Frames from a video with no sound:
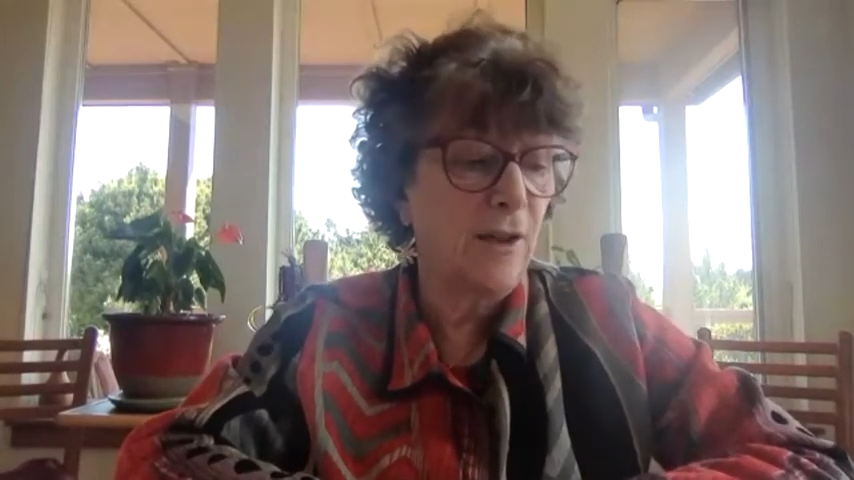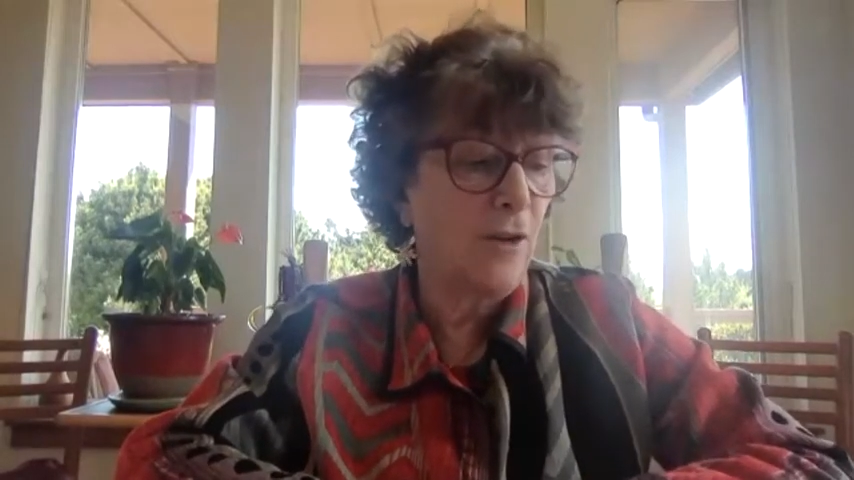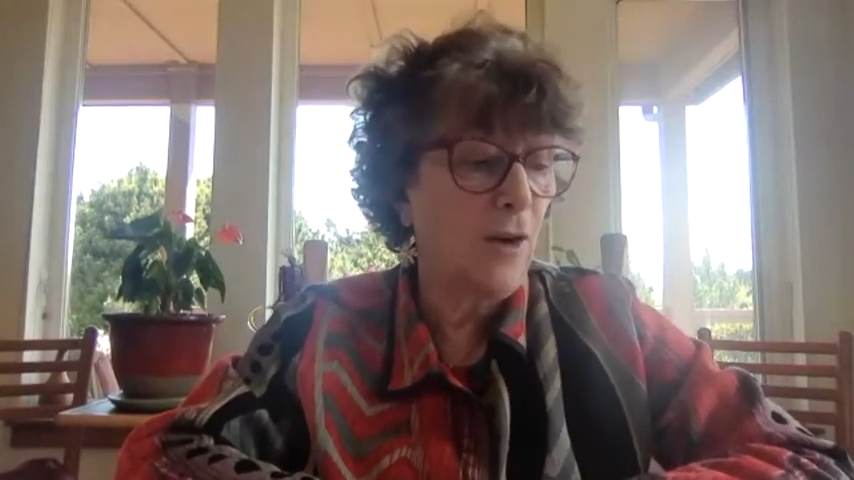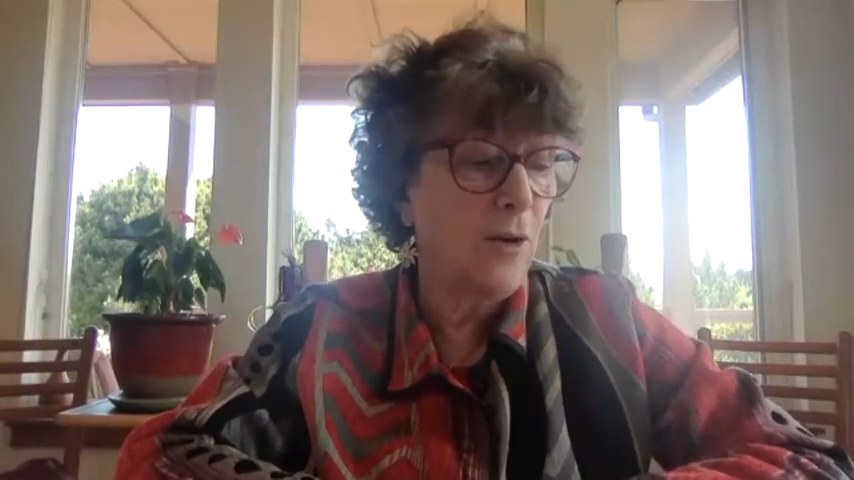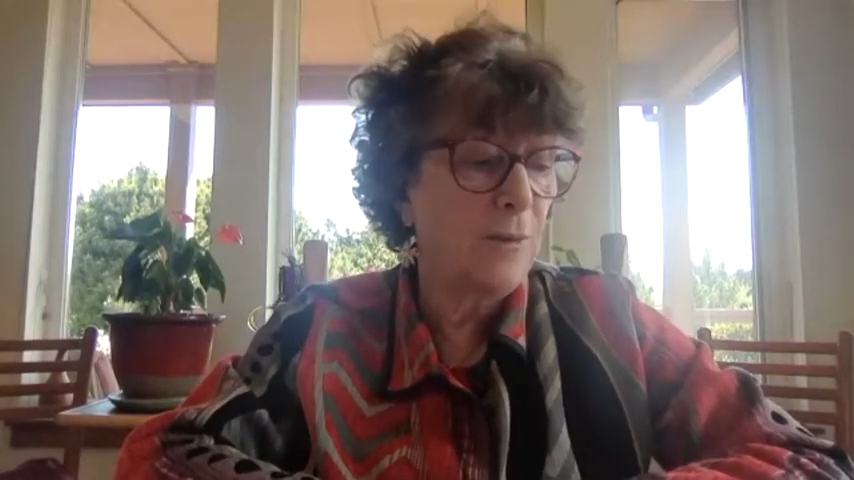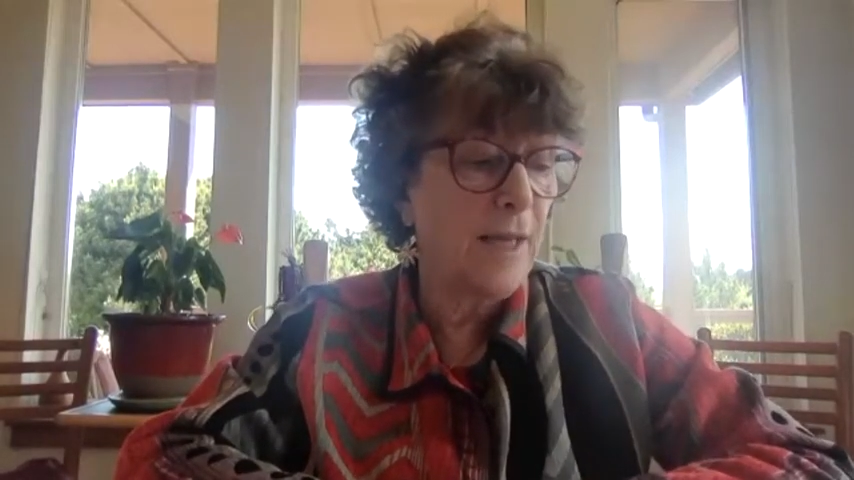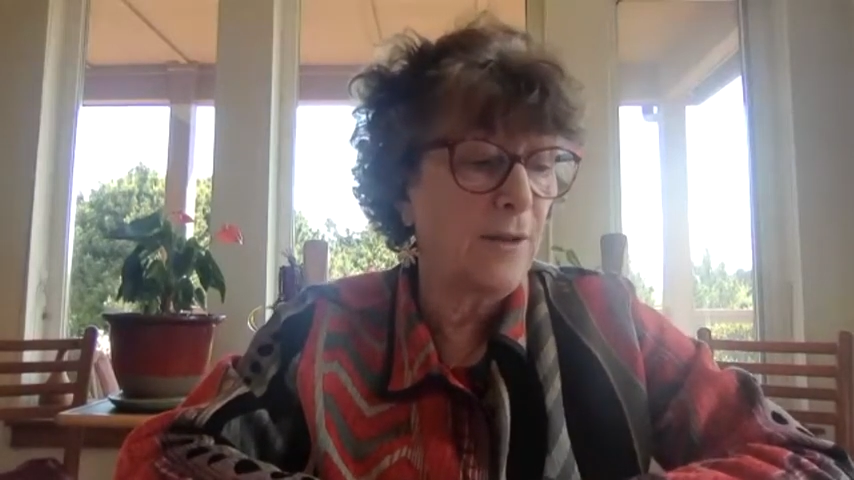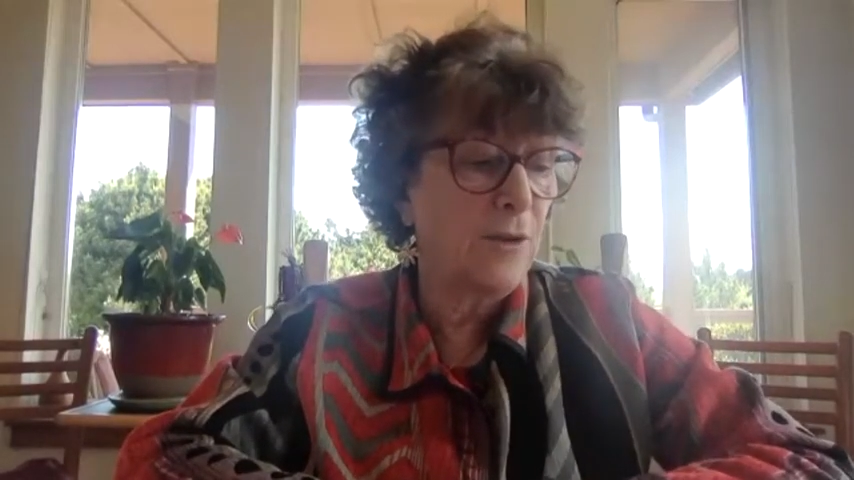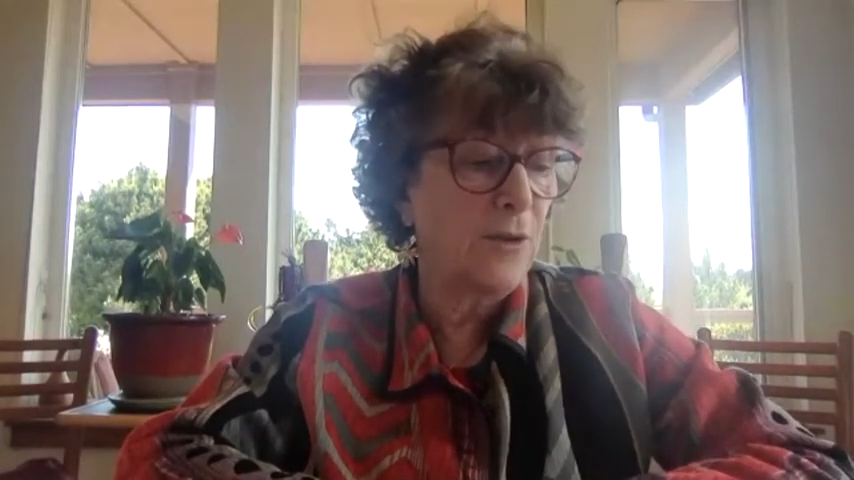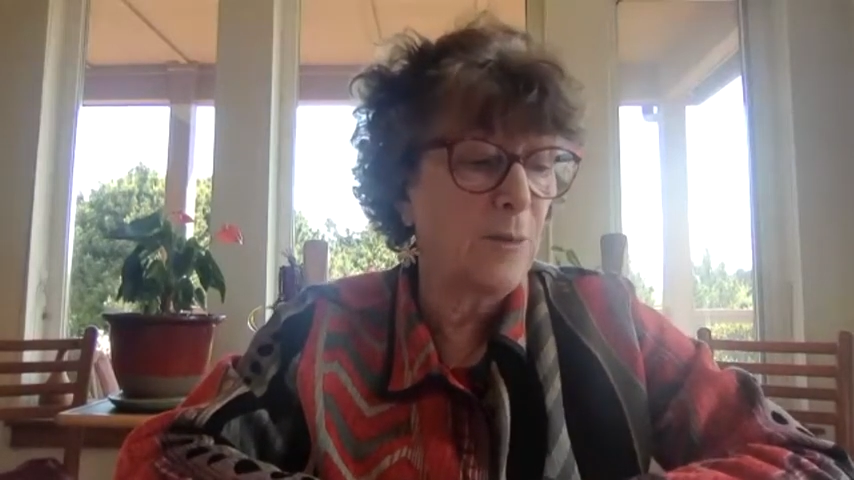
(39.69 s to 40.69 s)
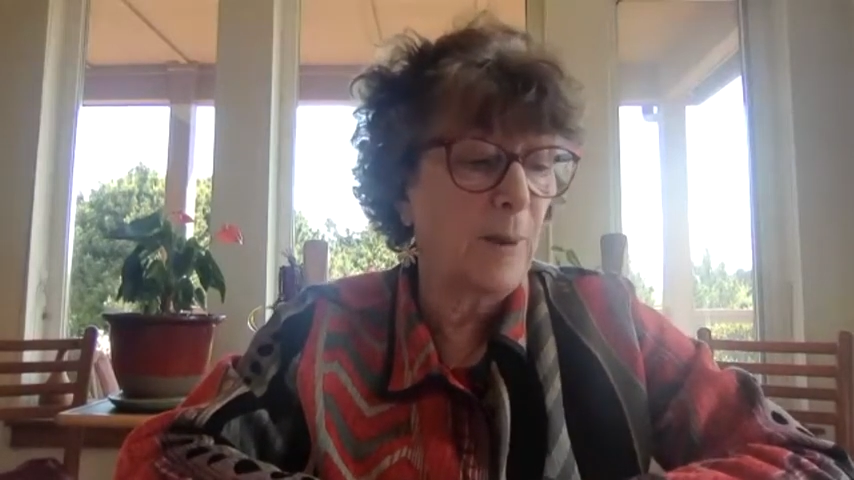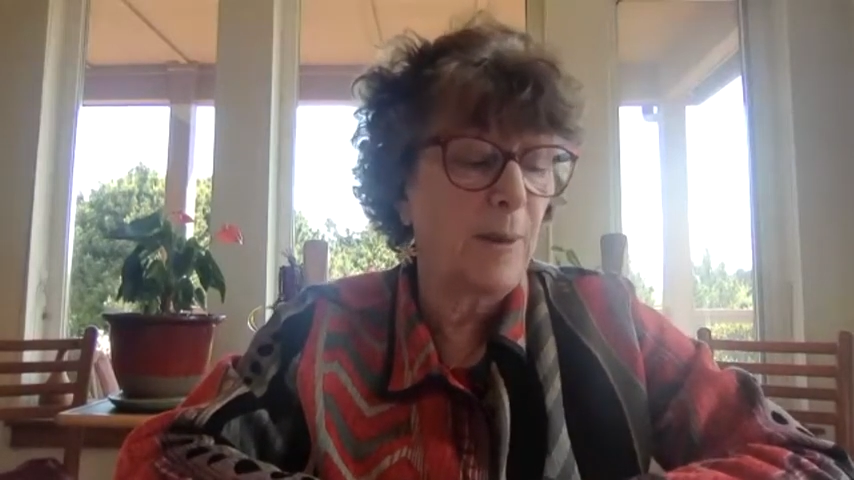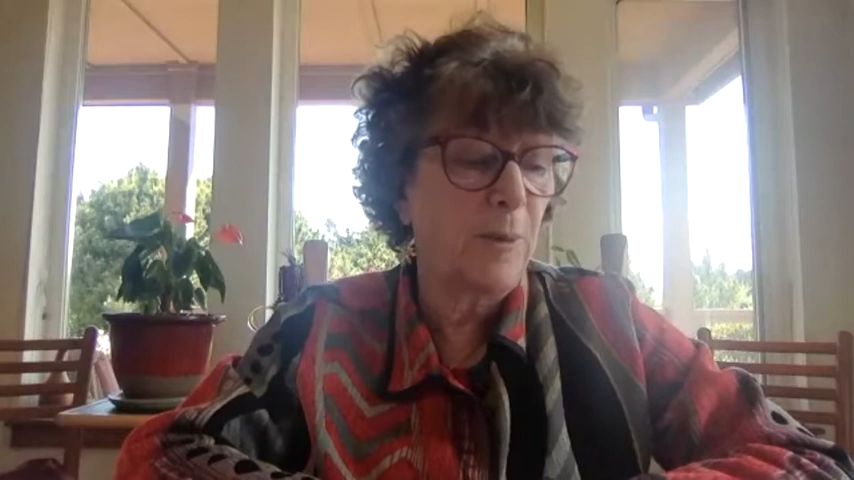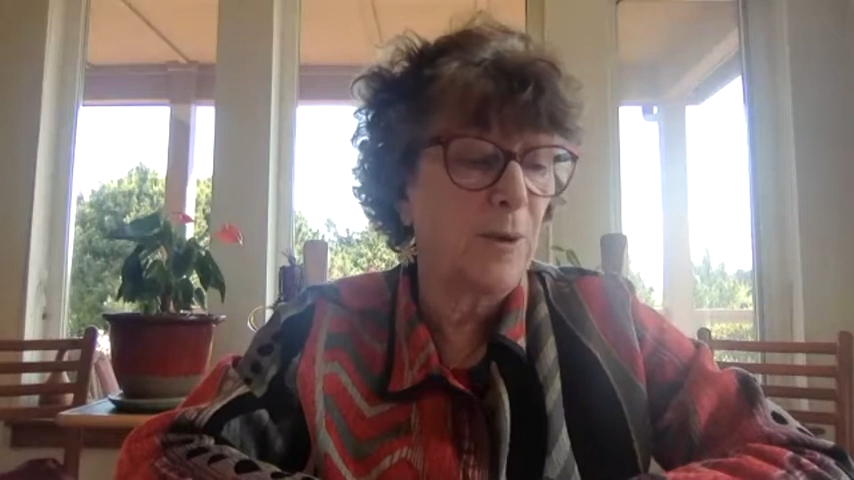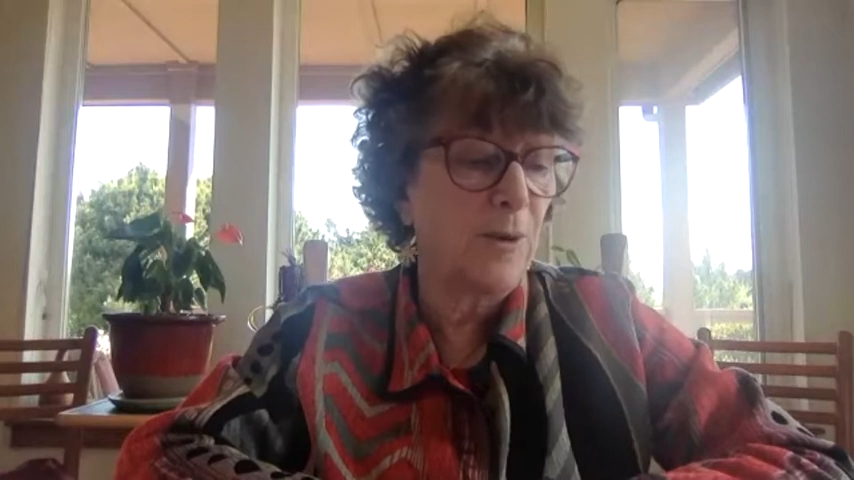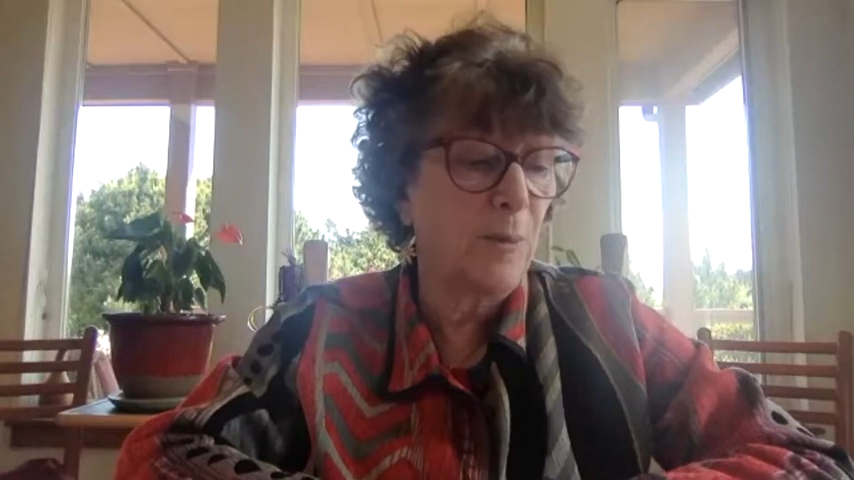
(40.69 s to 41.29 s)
her hometown newspaper,